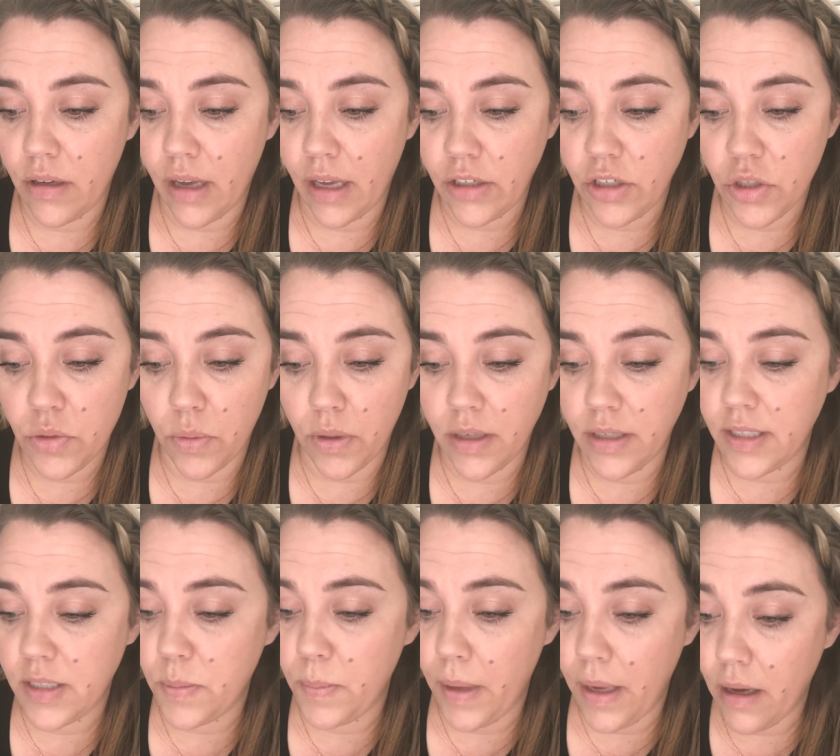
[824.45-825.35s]
I just wanted
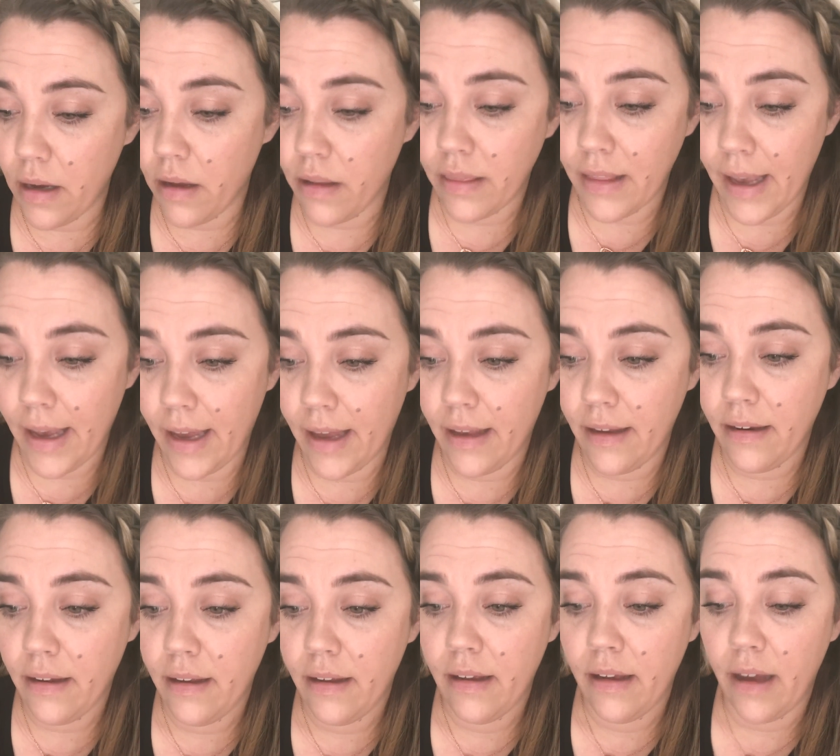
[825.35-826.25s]
to speak on that.
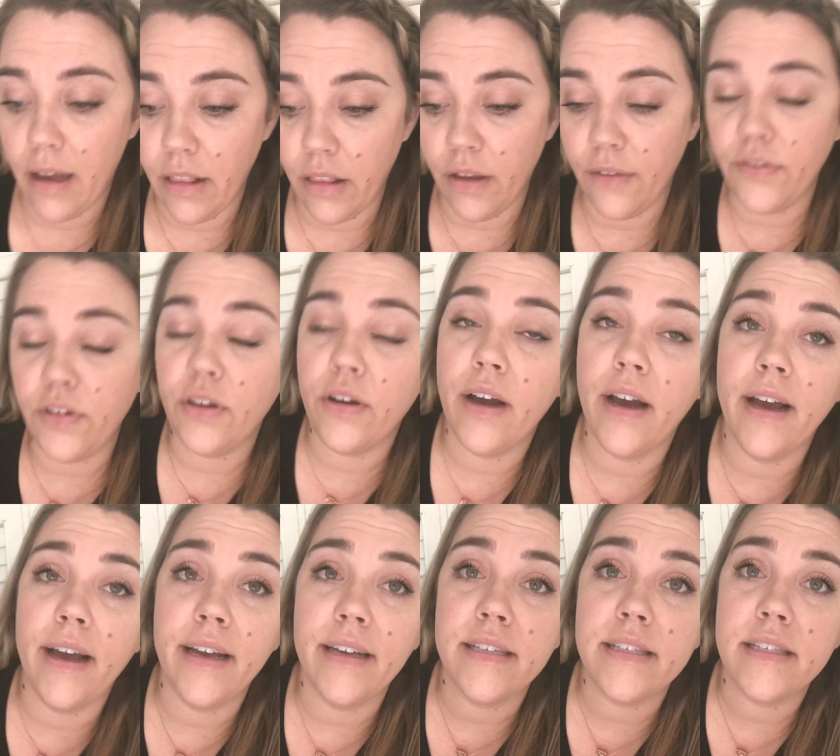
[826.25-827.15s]
I love you
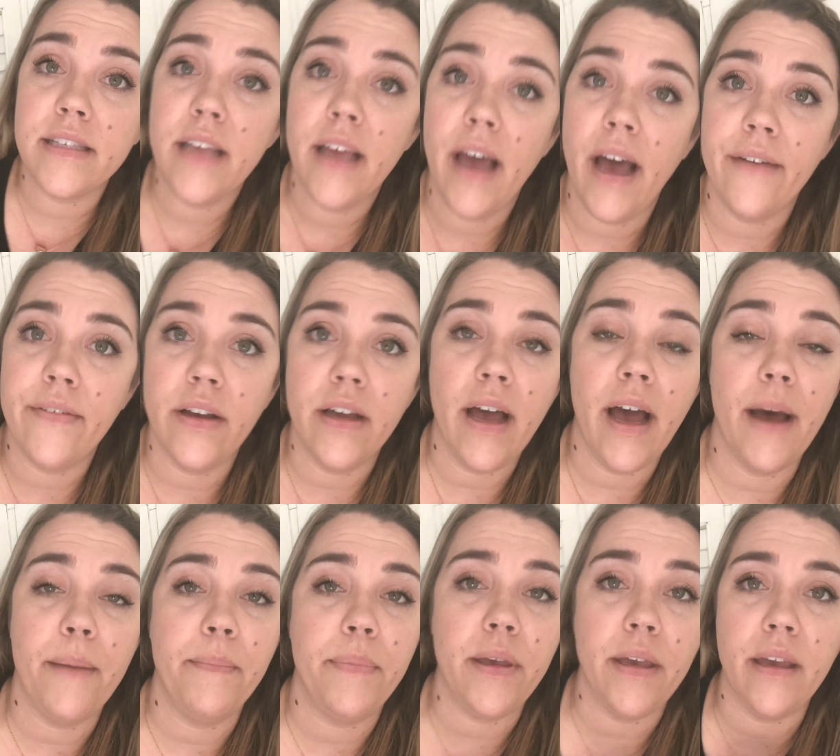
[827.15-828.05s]
guys. Have a
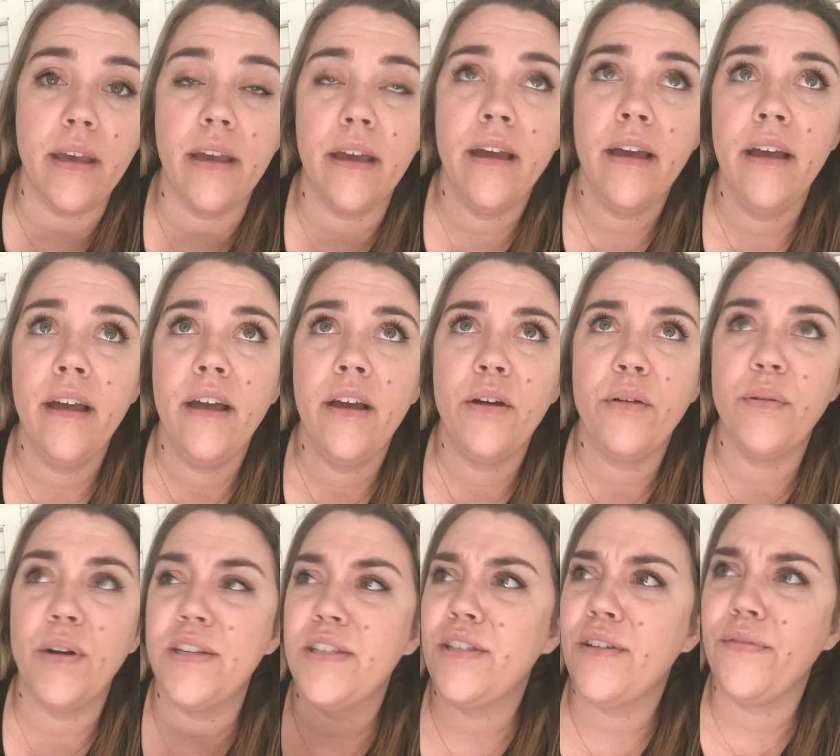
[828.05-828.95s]
happy
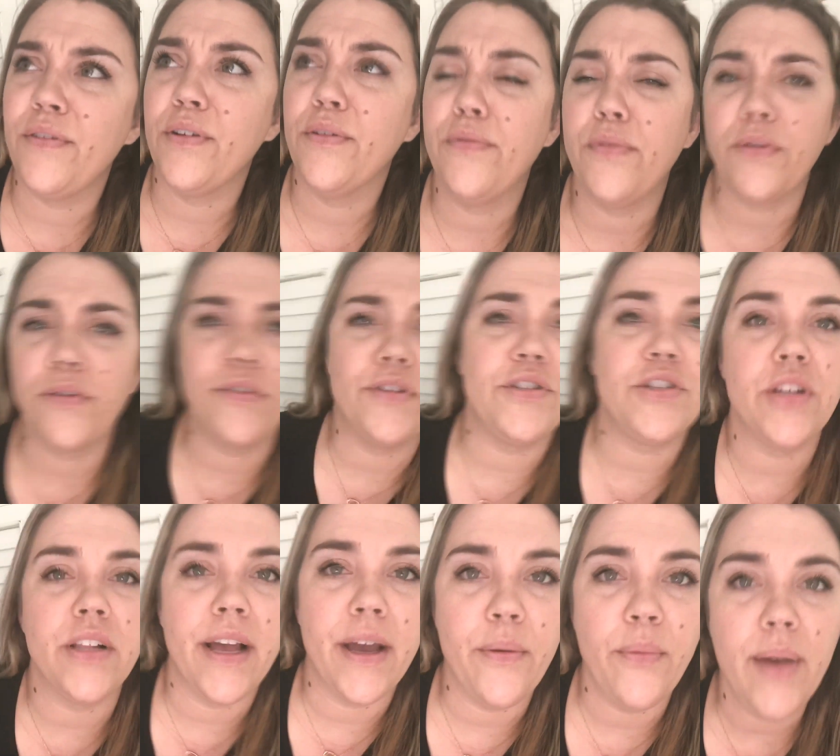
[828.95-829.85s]
rest of your 4th of
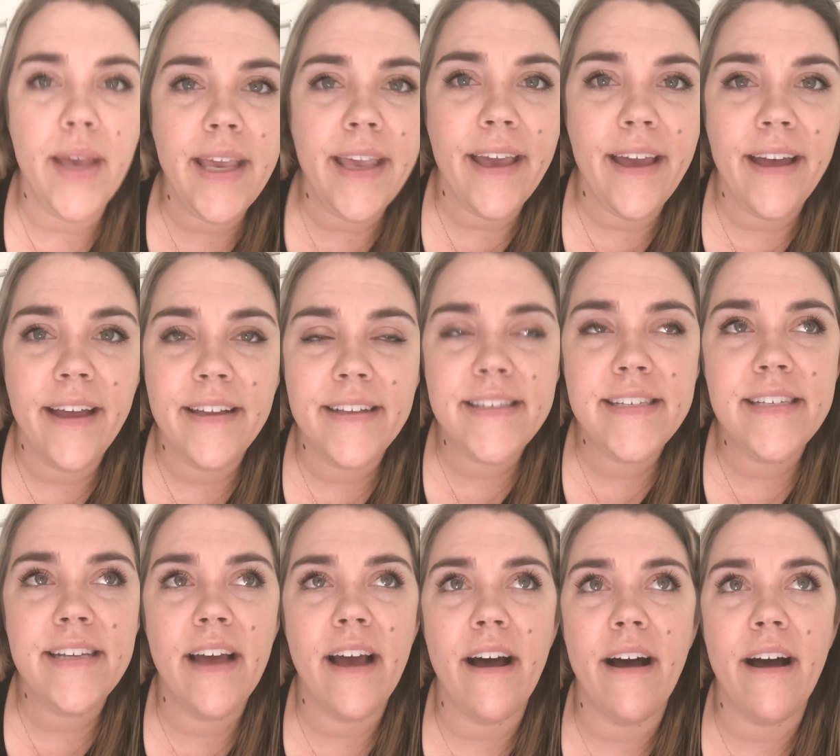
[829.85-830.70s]
July weekend.